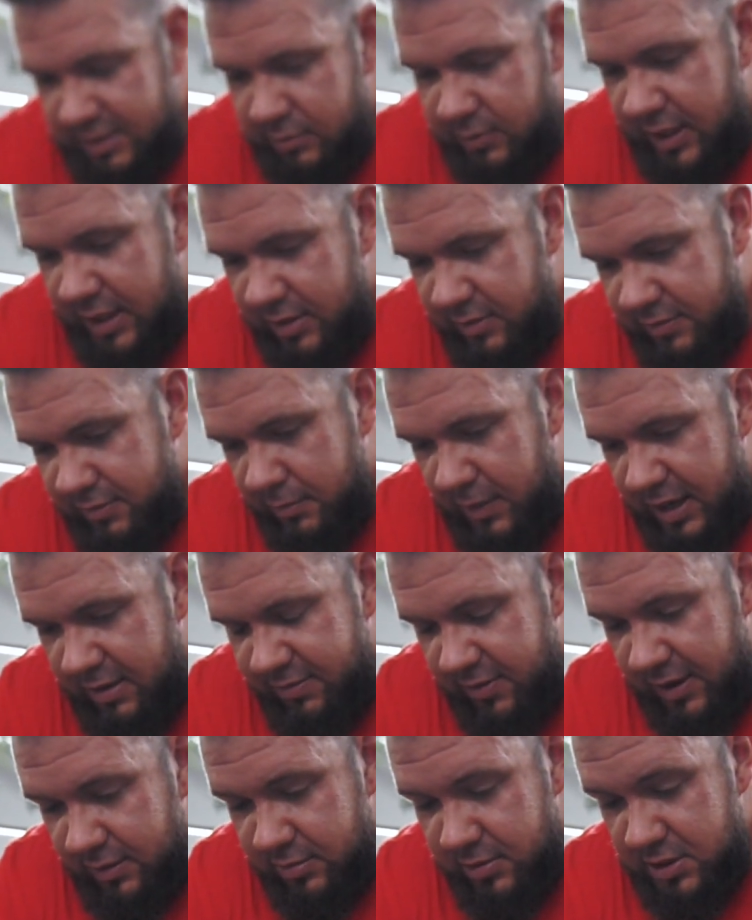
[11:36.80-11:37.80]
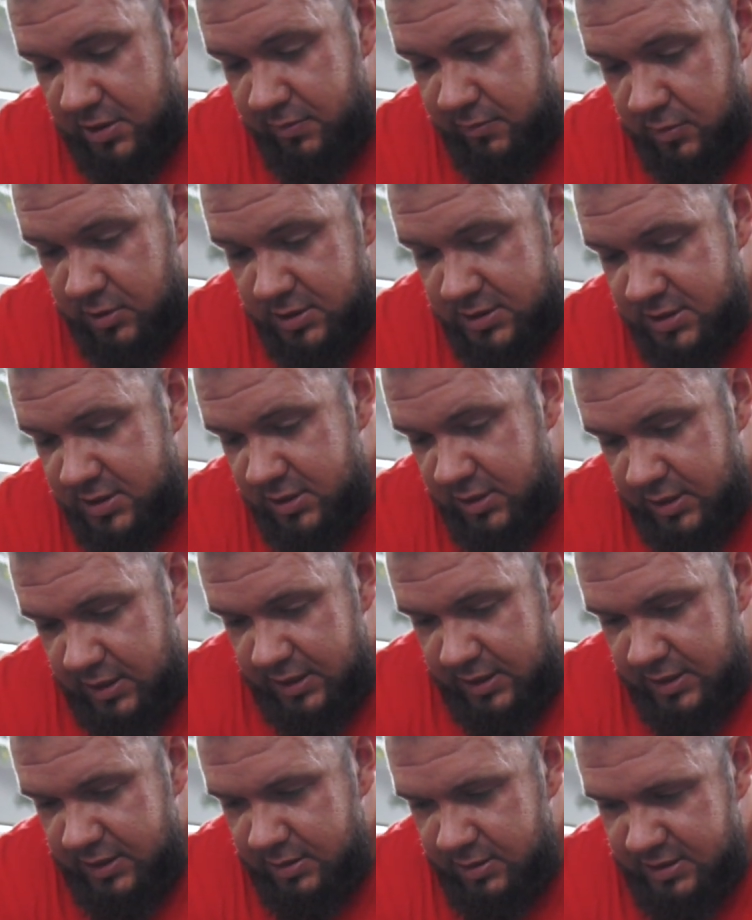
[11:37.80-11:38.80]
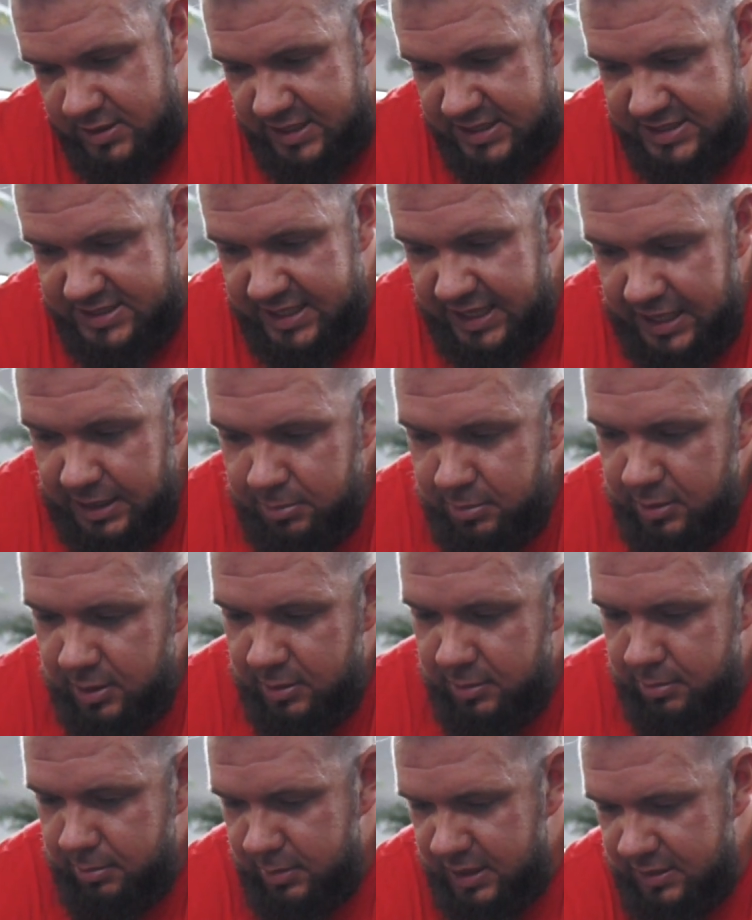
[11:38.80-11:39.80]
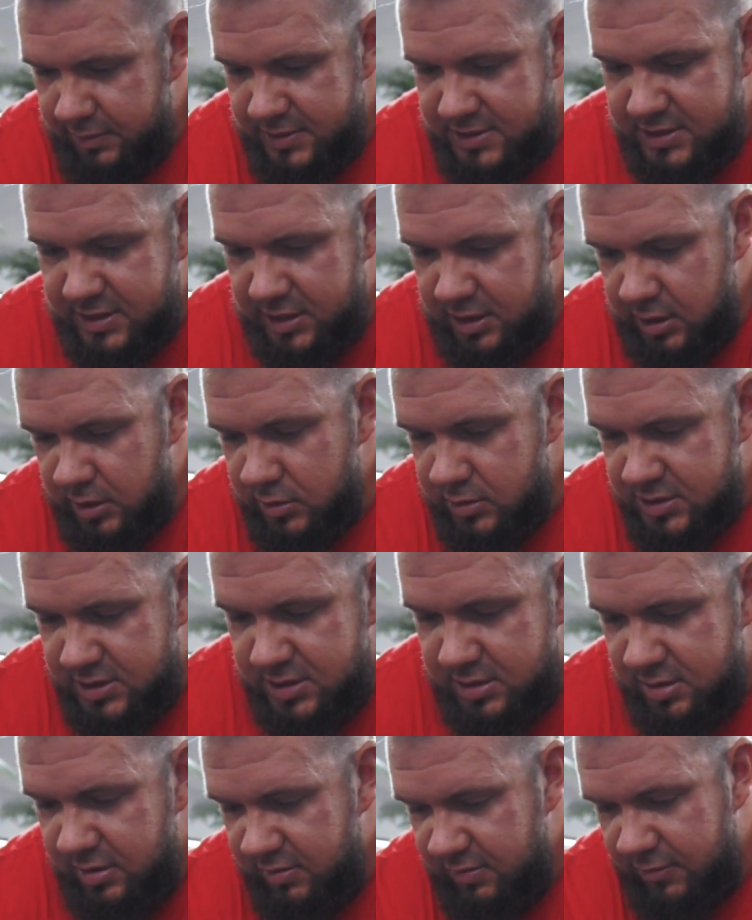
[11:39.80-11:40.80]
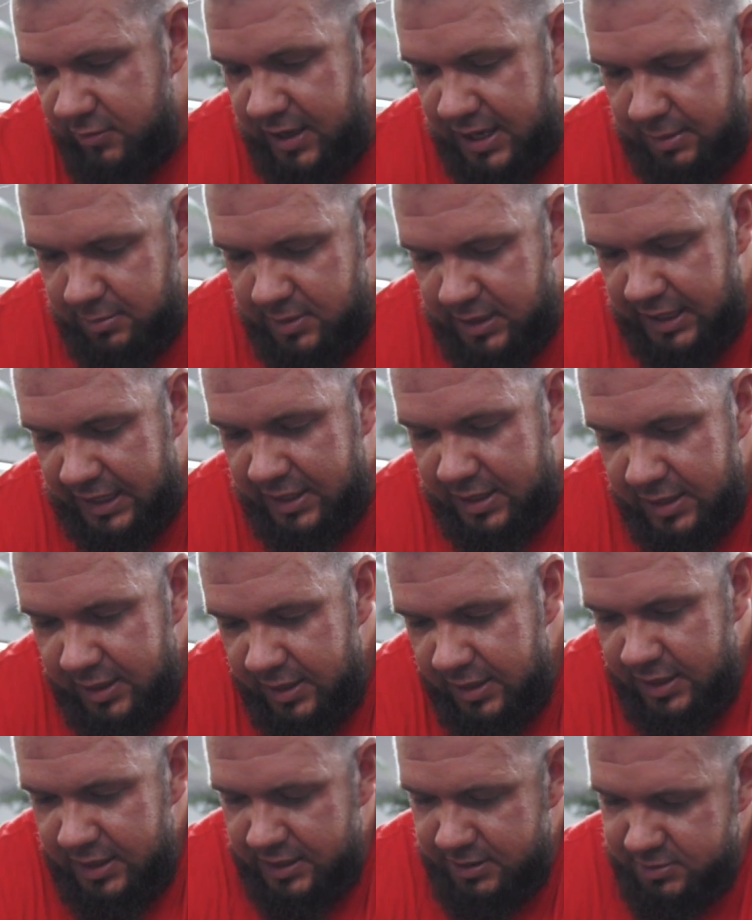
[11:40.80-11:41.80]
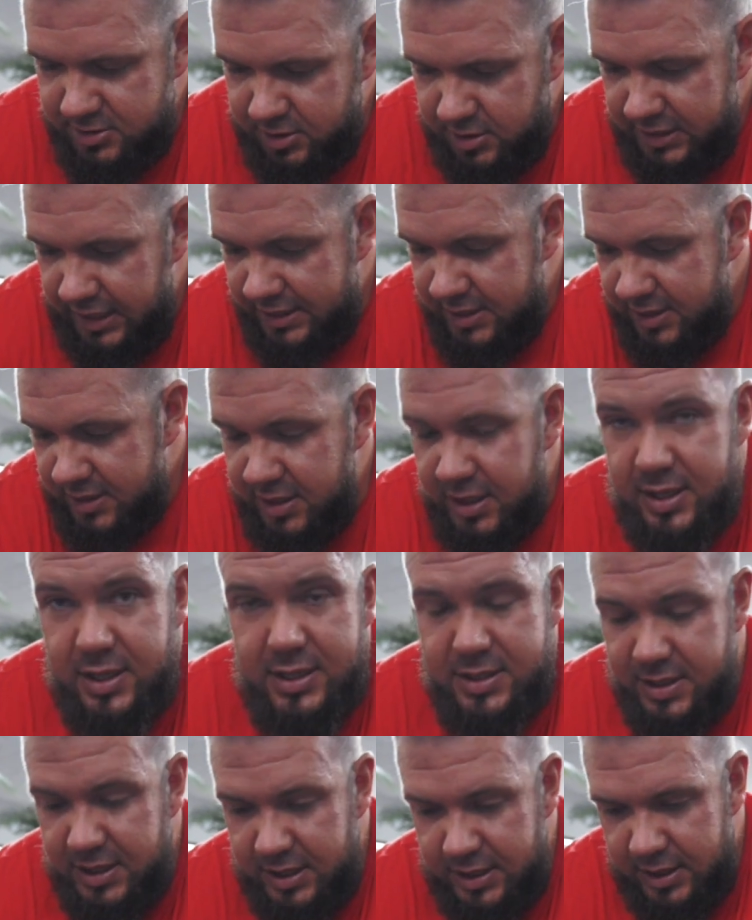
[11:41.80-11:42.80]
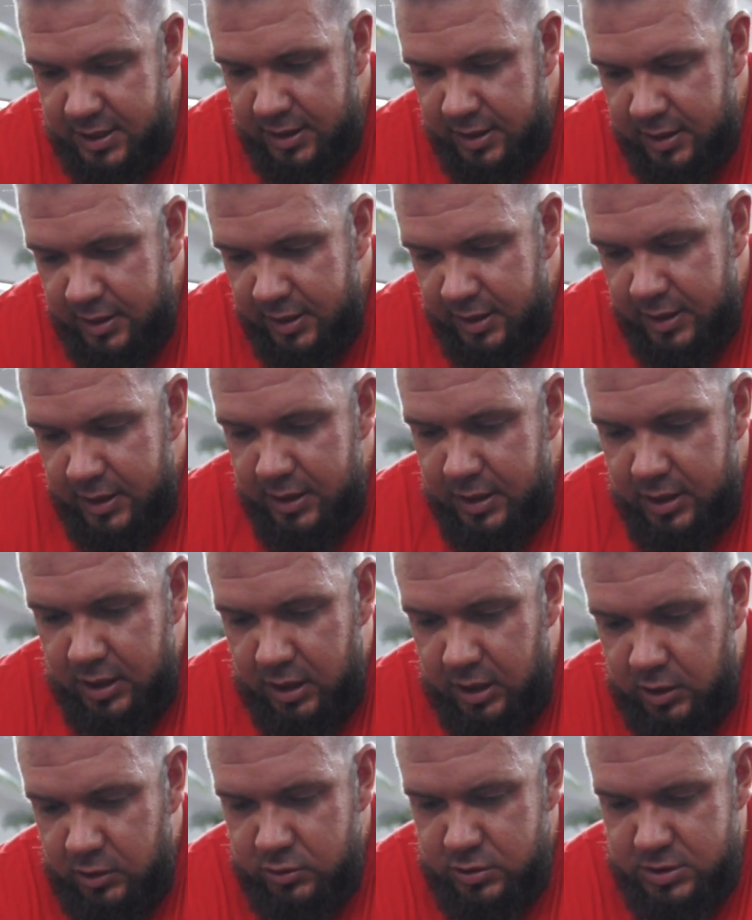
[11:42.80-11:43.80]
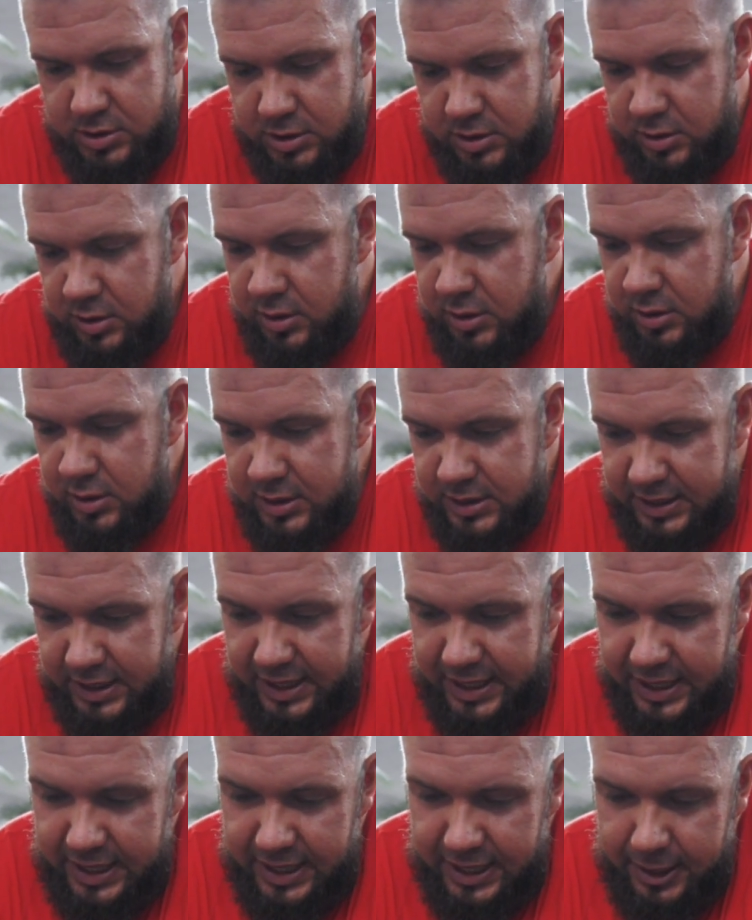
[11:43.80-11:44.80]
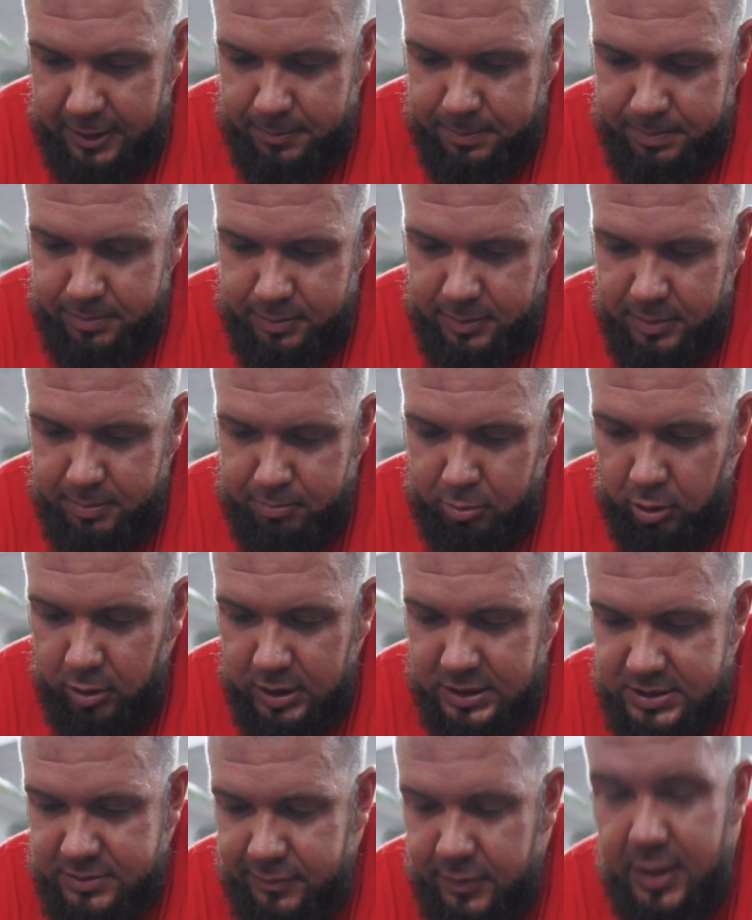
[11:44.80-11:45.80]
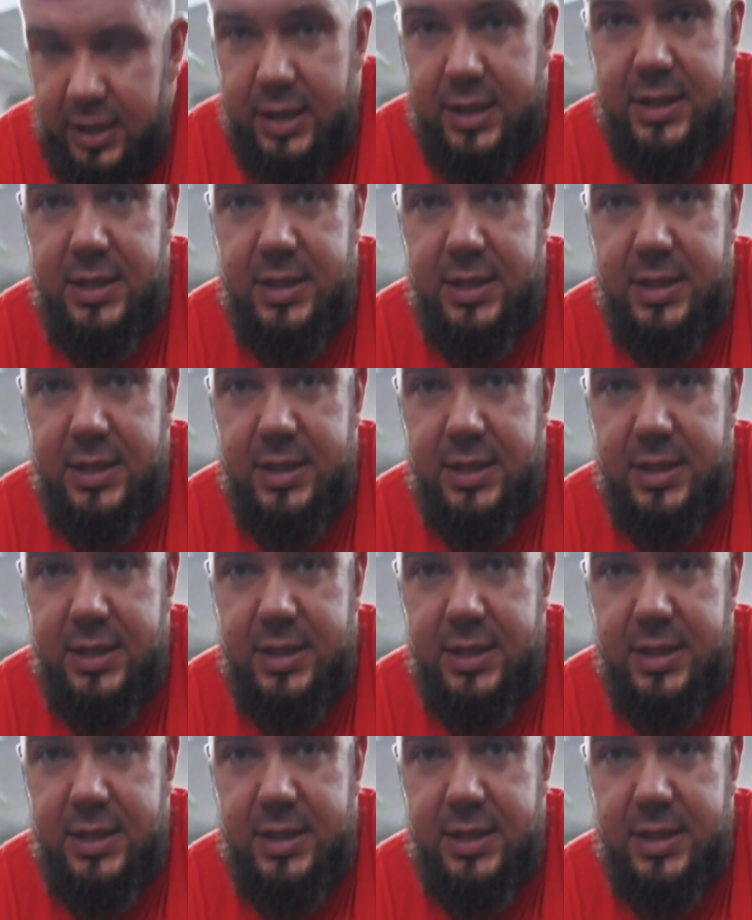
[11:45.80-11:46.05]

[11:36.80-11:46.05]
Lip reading: one of my favorite was the same but with closed frame, like it was connected here and here. Also the point where